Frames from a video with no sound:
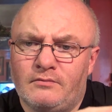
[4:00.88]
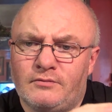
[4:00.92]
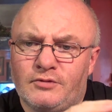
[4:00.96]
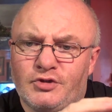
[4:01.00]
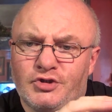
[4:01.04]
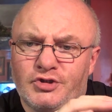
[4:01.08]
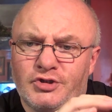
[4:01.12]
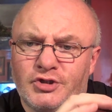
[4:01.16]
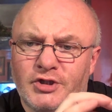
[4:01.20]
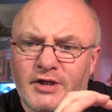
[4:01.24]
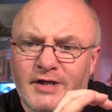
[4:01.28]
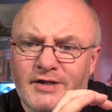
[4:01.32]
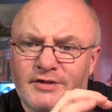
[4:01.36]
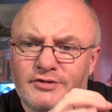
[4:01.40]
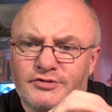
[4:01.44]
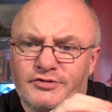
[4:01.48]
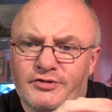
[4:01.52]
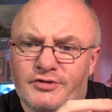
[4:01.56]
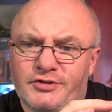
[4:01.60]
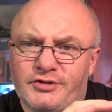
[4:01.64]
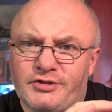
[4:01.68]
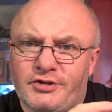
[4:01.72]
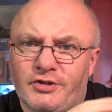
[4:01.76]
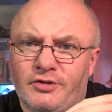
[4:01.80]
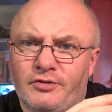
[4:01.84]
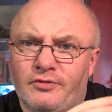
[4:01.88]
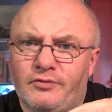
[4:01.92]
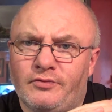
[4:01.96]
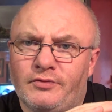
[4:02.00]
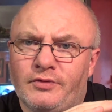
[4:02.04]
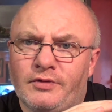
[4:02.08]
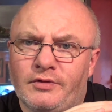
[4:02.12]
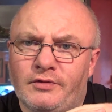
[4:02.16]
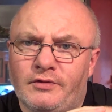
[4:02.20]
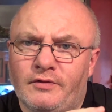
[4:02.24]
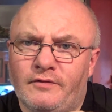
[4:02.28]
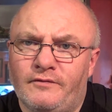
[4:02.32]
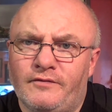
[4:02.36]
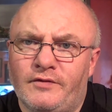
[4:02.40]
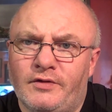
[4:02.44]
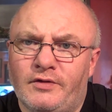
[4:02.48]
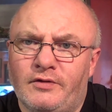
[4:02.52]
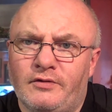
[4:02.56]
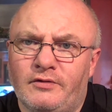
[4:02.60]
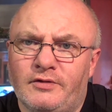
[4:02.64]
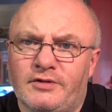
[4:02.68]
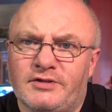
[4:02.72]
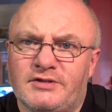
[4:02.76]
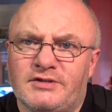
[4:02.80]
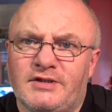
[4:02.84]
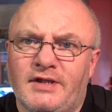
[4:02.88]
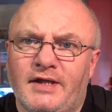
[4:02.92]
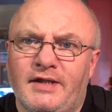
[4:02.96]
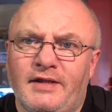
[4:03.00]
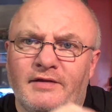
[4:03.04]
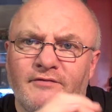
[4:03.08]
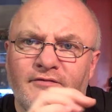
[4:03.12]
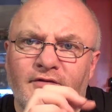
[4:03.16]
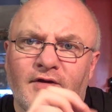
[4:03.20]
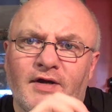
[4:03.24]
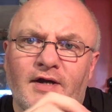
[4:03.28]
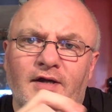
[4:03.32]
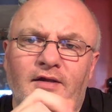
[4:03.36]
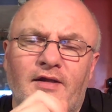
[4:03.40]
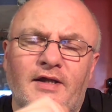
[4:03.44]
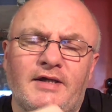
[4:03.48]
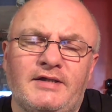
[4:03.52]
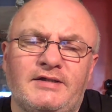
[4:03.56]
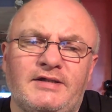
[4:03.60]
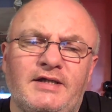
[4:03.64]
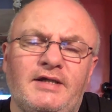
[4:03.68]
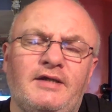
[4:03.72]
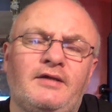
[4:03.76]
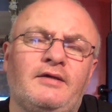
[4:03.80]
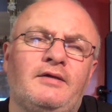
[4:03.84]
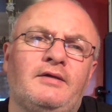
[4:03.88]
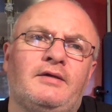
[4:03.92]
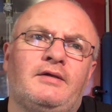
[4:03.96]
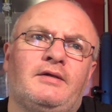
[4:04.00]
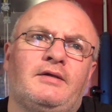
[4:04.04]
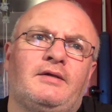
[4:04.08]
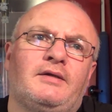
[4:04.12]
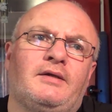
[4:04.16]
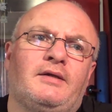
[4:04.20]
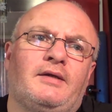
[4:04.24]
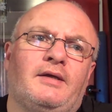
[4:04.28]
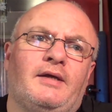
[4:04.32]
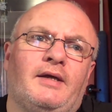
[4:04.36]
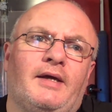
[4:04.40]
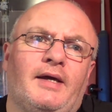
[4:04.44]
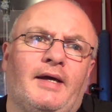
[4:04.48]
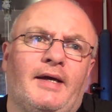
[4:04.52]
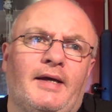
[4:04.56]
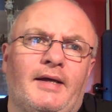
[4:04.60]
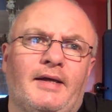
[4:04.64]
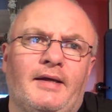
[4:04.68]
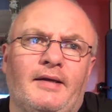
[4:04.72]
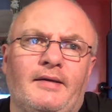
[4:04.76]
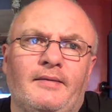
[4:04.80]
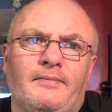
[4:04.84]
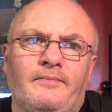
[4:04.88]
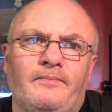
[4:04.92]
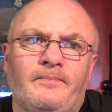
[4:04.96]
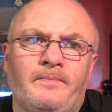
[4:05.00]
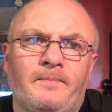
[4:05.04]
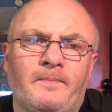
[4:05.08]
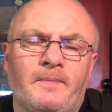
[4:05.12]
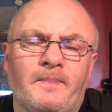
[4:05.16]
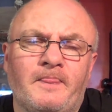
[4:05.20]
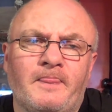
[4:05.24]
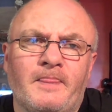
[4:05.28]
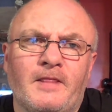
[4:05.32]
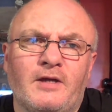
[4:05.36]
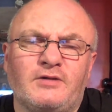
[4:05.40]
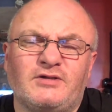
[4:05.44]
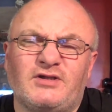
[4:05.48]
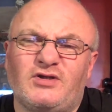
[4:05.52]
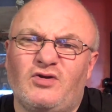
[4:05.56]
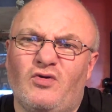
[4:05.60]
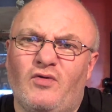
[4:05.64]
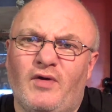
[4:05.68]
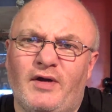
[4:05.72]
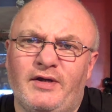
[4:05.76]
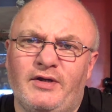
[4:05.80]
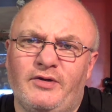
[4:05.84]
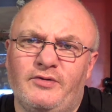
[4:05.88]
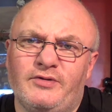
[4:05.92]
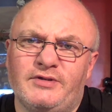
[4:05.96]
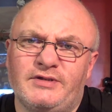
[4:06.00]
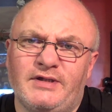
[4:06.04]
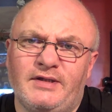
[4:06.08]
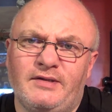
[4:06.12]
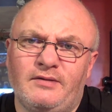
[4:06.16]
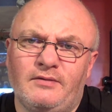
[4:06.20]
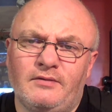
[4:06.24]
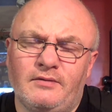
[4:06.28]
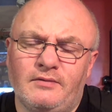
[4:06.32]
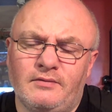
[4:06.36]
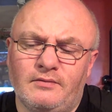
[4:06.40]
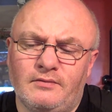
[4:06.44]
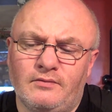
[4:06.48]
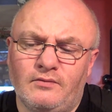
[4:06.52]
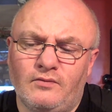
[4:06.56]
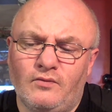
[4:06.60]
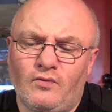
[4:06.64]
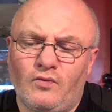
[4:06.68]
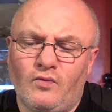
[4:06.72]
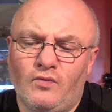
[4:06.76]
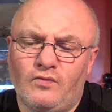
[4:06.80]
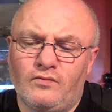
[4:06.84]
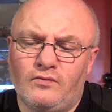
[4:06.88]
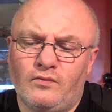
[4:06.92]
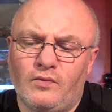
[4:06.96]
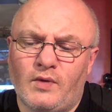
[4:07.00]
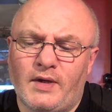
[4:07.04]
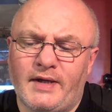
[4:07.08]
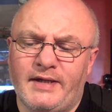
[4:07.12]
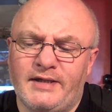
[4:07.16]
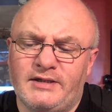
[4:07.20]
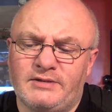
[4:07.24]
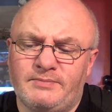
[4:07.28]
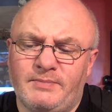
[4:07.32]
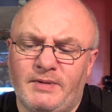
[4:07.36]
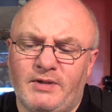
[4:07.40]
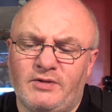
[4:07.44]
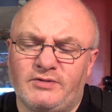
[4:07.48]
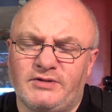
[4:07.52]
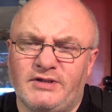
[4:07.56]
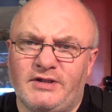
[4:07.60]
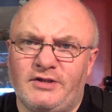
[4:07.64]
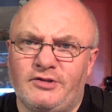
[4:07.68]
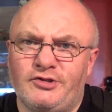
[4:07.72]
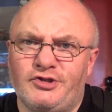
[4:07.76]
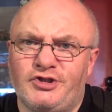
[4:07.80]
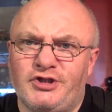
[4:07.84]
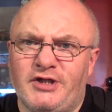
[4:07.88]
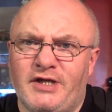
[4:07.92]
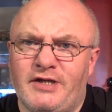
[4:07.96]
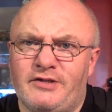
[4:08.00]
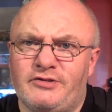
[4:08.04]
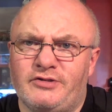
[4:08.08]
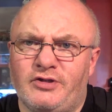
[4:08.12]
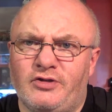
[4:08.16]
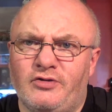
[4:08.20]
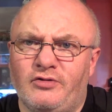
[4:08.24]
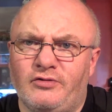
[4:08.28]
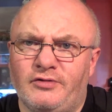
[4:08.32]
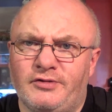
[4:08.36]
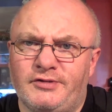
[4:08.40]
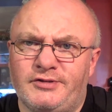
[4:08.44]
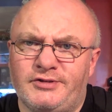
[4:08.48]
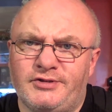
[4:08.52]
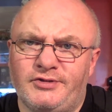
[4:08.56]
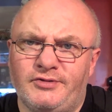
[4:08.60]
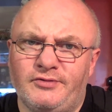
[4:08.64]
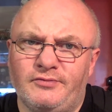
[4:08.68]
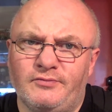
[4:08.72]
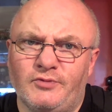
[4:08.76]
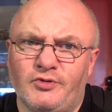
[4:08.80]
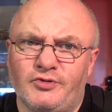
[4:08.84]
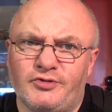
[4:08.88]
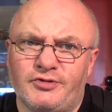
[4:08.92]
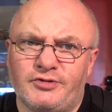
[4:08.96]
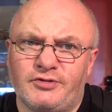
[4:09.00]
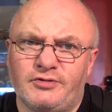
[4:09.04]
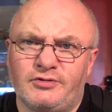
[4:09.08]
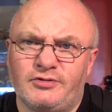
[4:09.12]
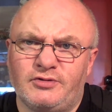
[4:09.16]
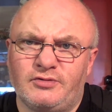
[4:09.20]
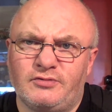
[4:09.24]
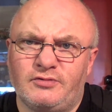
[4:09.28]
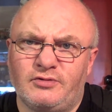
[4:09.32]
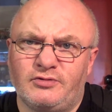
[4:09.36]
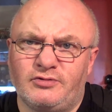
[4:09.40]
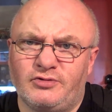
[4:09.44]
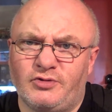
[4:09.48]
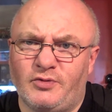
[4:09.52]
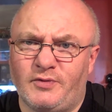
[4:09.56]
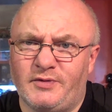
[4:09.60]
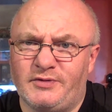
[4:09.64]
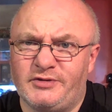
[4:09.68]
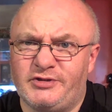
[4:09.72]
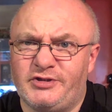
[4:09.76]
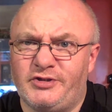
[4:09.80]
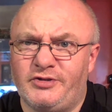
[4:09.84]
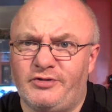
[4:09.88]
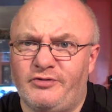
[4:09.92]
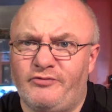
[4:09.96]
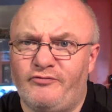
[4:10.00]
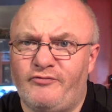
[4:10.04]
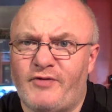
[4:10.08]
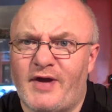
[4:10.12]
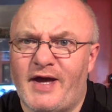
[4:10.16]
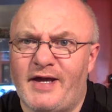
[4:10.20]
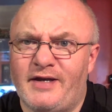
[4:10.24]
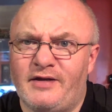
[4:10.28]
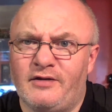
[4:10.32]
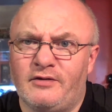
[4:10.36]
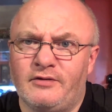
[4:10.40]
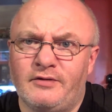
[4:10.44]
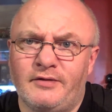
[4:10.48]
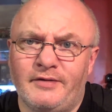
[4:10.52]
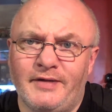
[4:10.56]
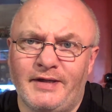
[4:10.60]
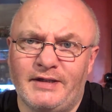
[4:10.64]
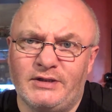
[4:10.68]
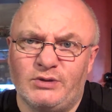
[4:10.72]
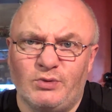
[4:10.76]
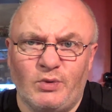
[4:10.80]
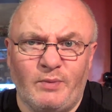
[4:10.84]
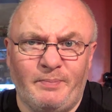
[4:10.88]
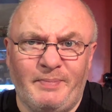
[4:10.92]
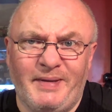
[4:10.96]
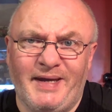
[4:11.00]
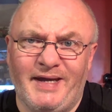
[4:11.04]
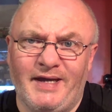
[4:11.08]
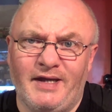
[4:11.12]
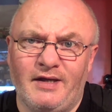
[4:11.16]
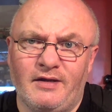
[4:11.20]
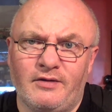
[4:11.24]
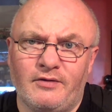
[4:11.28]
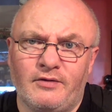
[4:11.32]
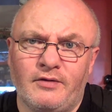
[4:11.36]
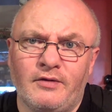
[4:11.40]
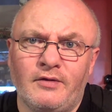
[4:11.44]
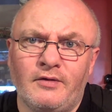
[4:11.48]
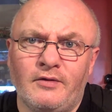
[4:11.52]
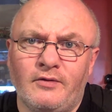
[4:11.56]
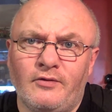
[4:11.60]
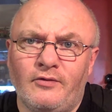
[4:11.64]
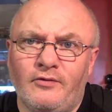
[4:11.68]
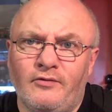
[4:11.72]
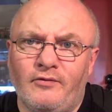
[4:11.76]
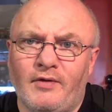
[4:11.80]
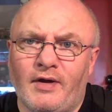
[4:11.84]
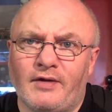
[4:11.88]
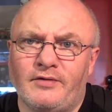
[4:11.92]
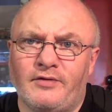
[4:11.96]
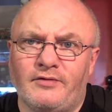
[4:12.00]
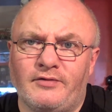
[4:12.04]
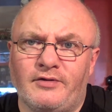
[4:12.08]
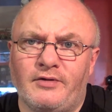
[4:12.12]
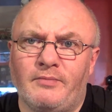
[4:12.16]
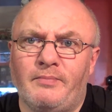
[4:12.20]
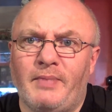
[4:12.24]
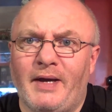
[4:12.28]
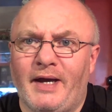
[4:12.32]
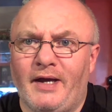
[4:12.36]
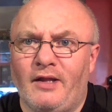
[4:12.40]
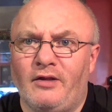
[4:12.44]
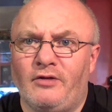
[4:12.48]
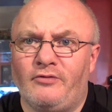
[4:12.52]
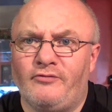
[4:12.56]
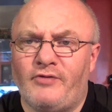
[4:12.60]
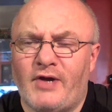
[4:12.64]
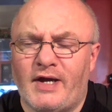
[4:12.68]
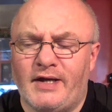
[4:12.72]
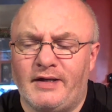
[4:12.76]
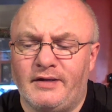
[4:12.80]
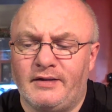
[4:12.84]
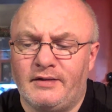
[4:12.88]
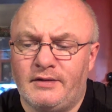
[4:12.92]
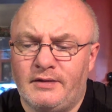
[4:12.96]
change the tone of the colour slightly for highlighting, because I don't like using white because it can change the colour too much, so it'll turn a red into a pink rather than a paler red,